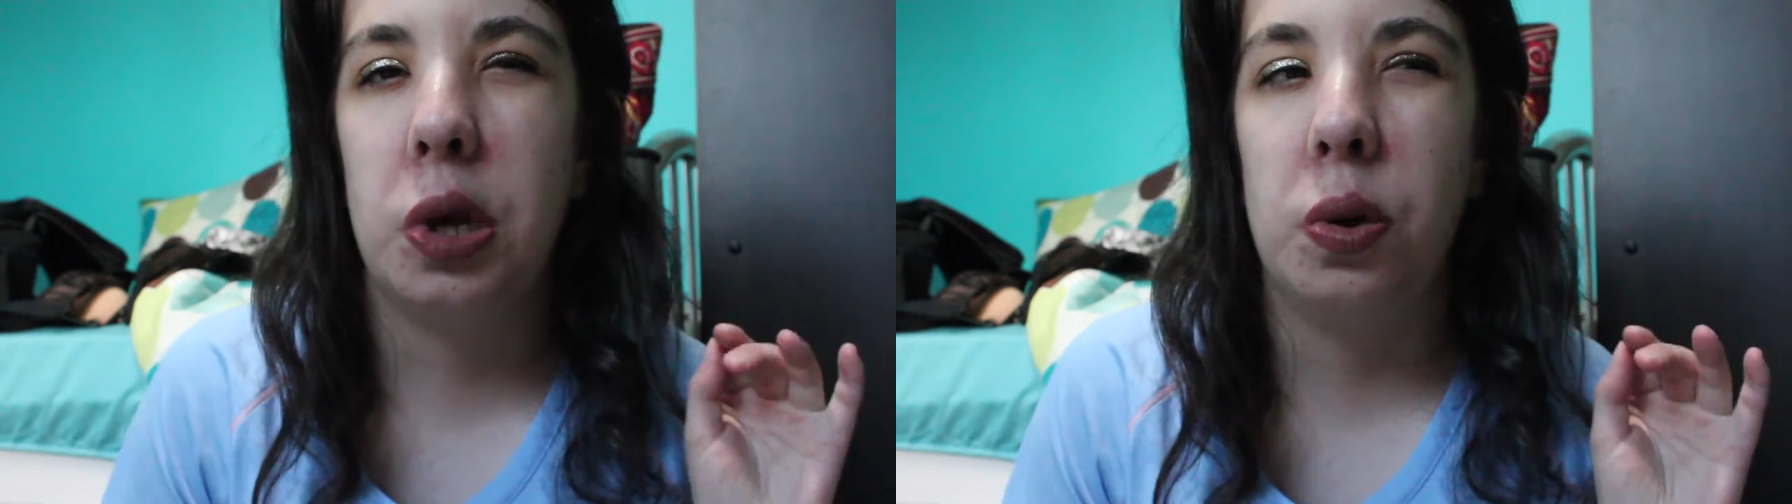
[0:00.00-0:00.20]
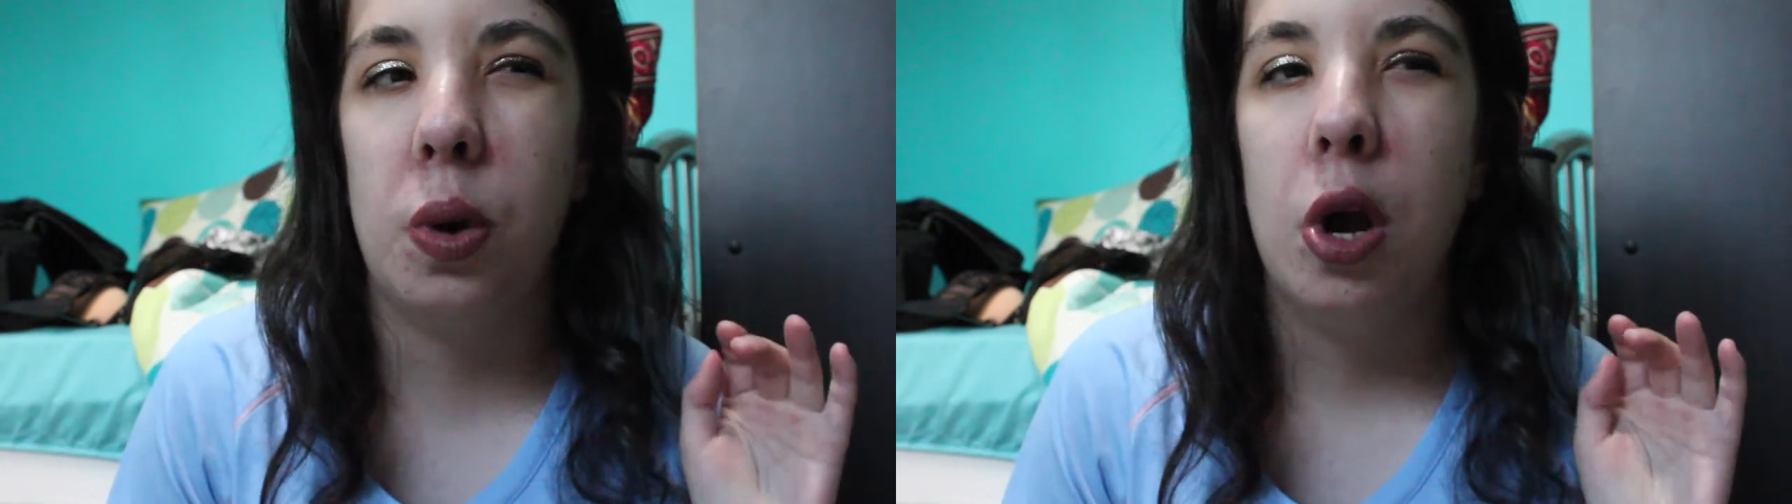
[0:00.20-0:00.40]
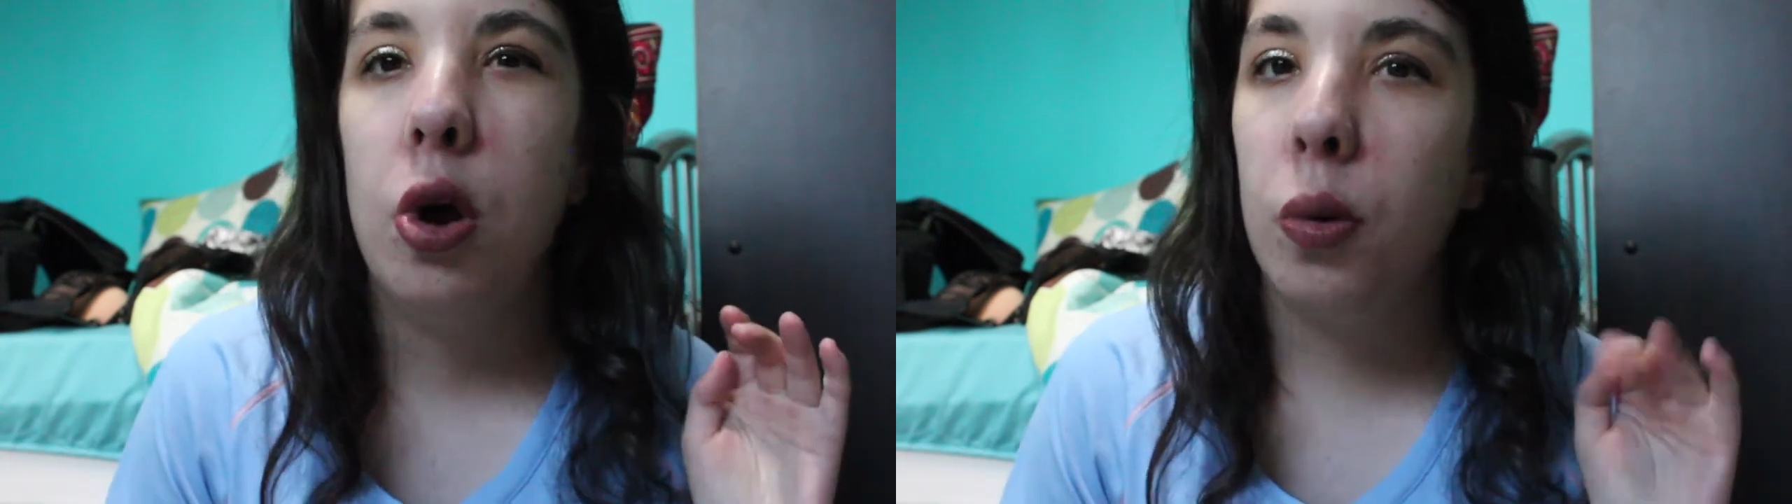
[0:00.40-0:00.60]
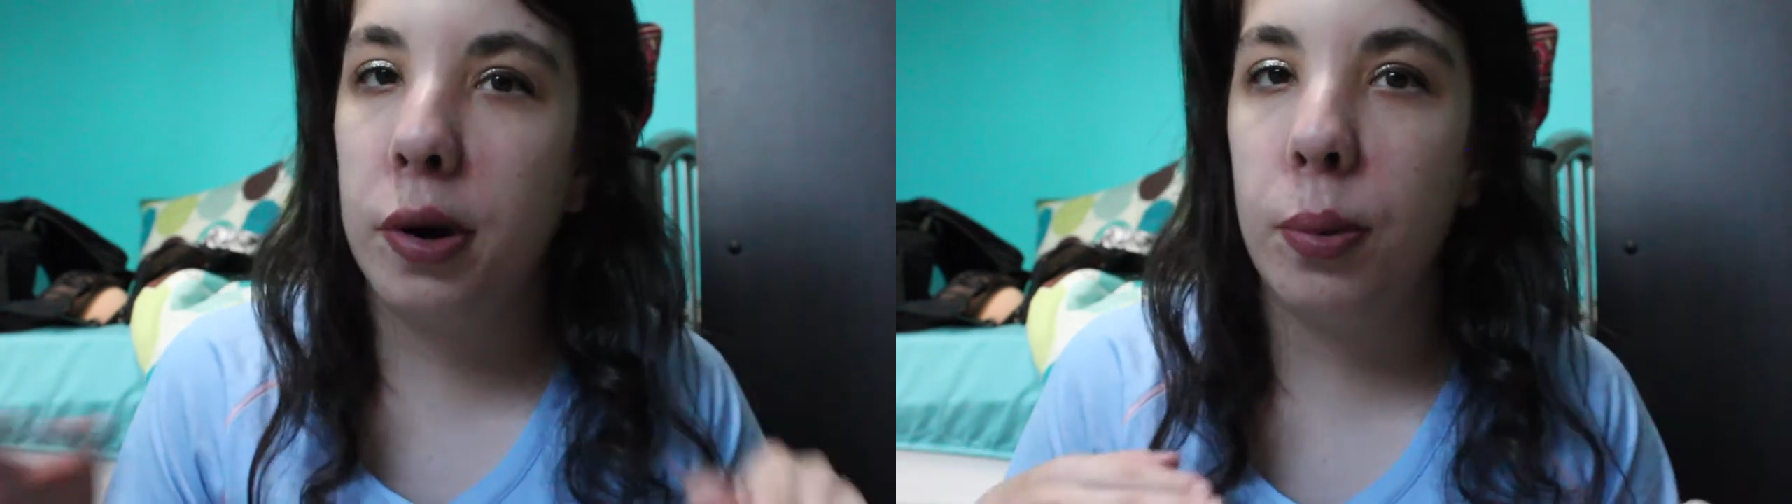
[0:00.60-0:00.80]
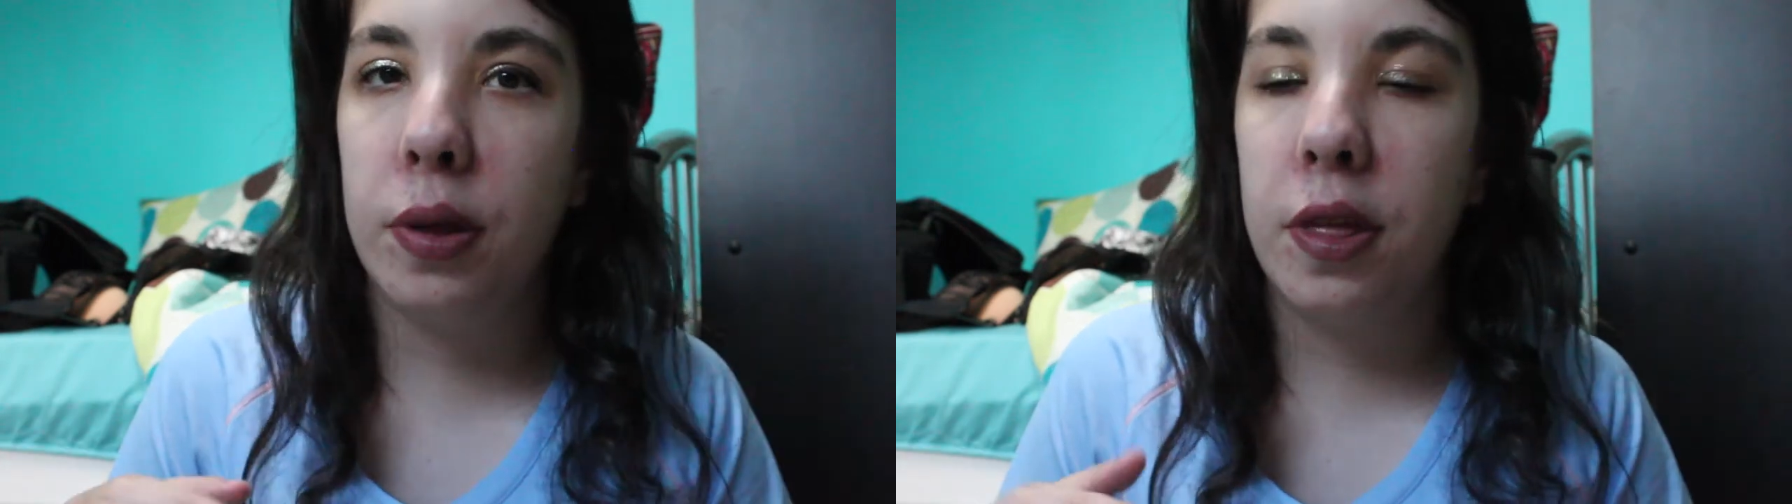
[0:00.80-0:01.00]
to
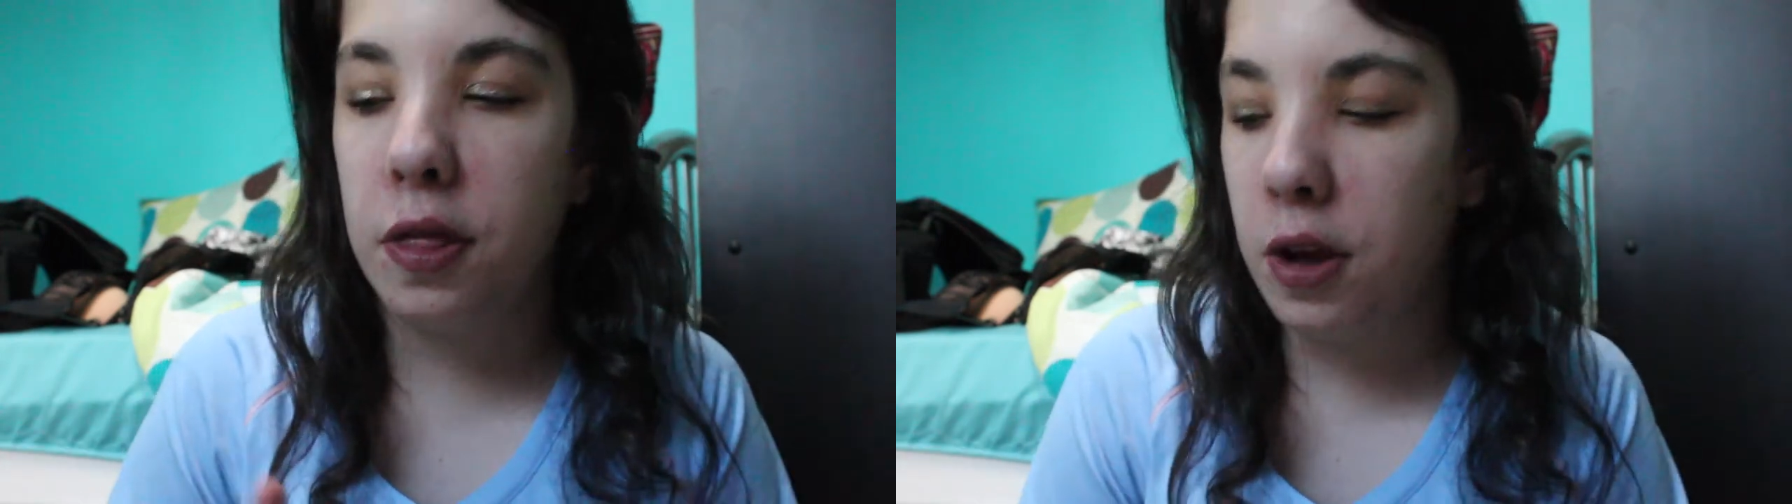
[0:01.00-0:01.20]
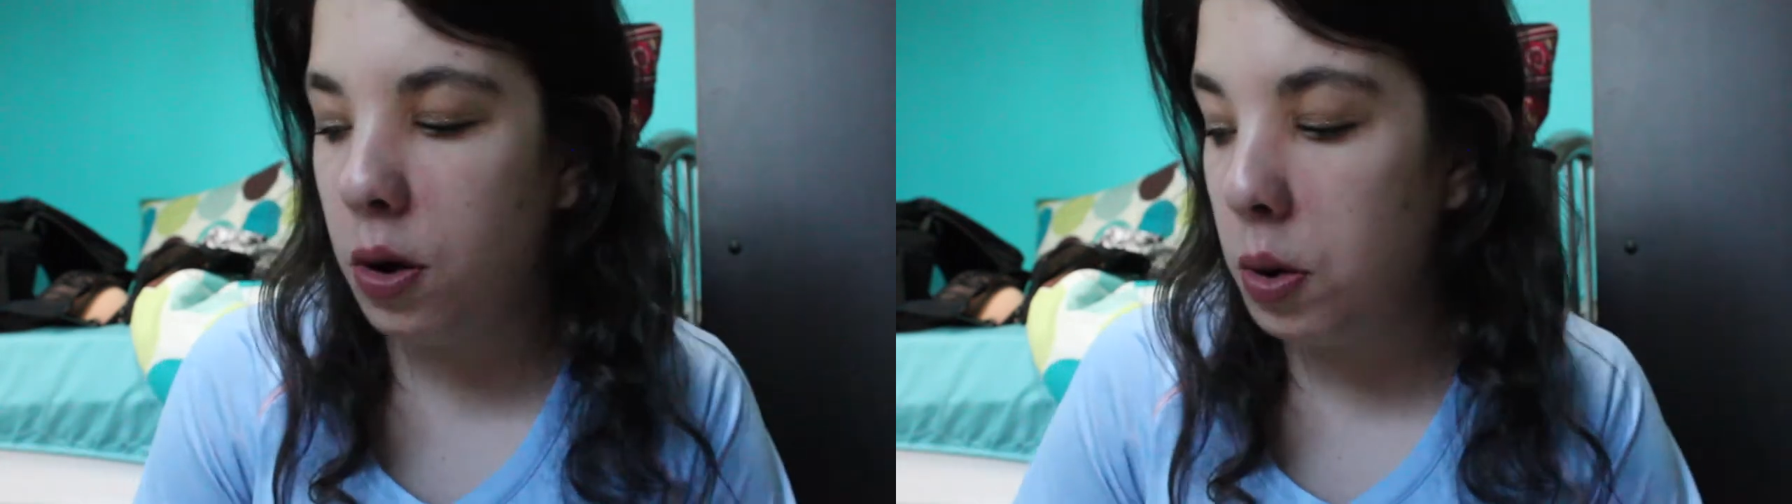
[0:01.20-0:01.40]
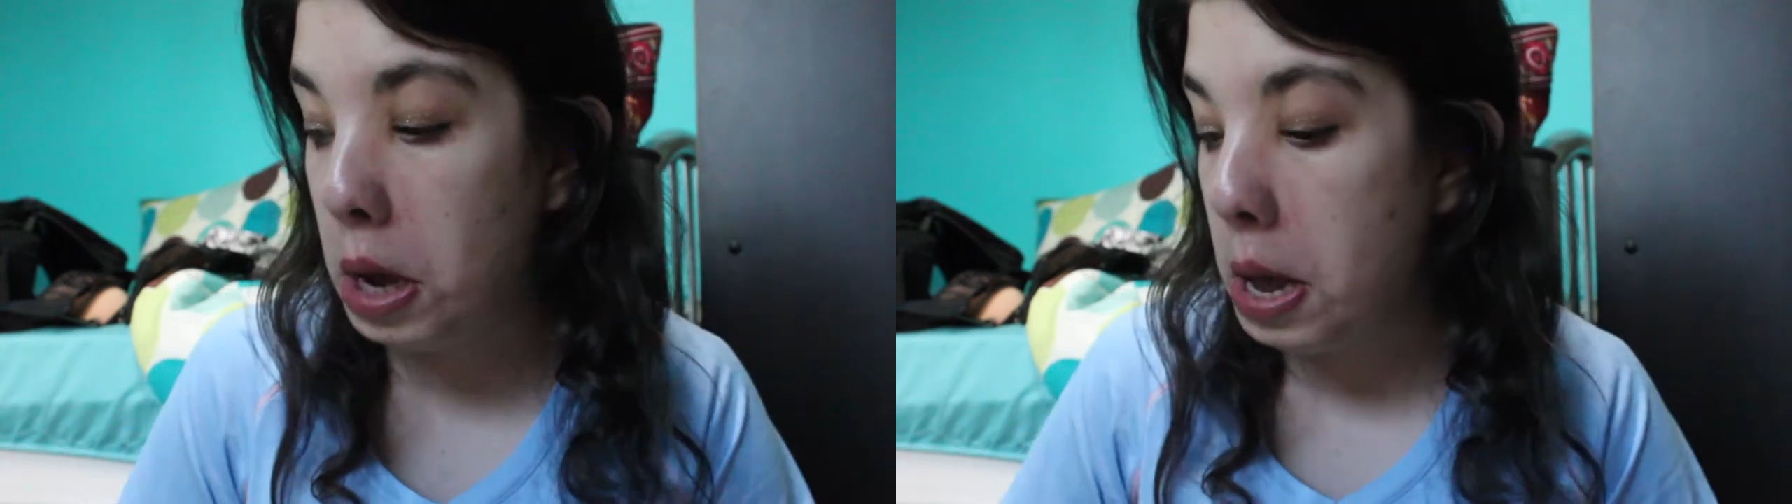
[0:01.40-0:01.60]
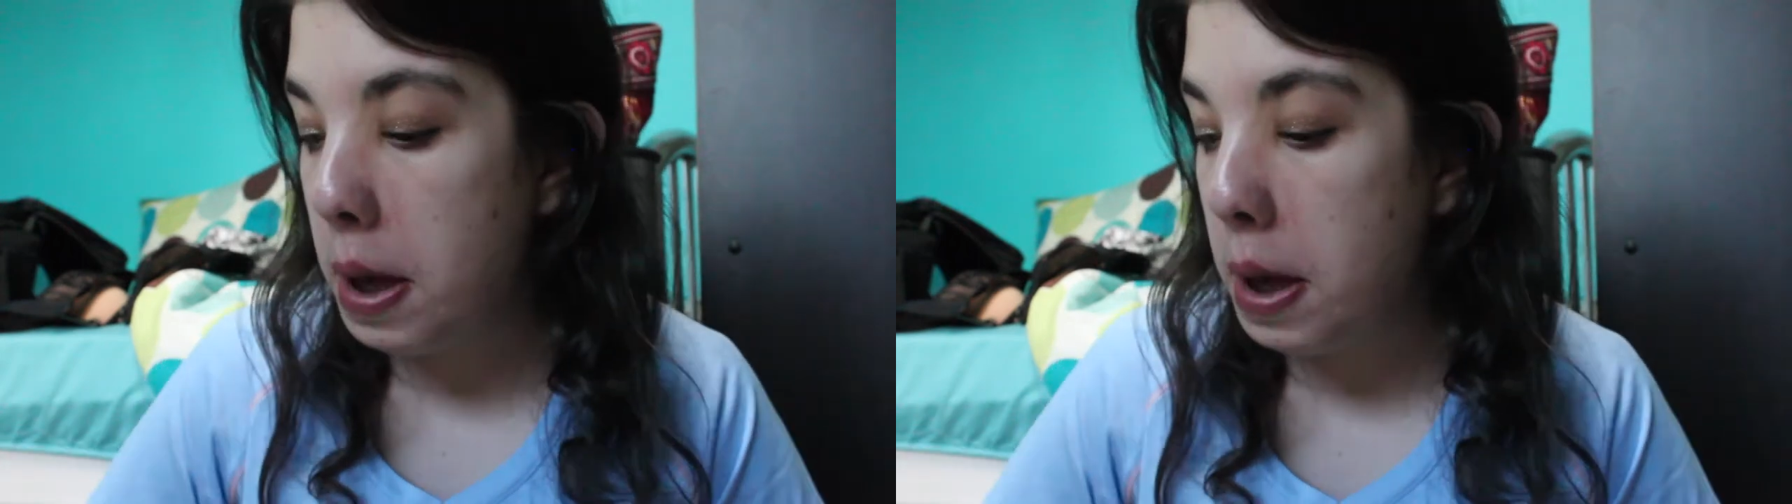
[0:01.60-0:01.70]
work with it though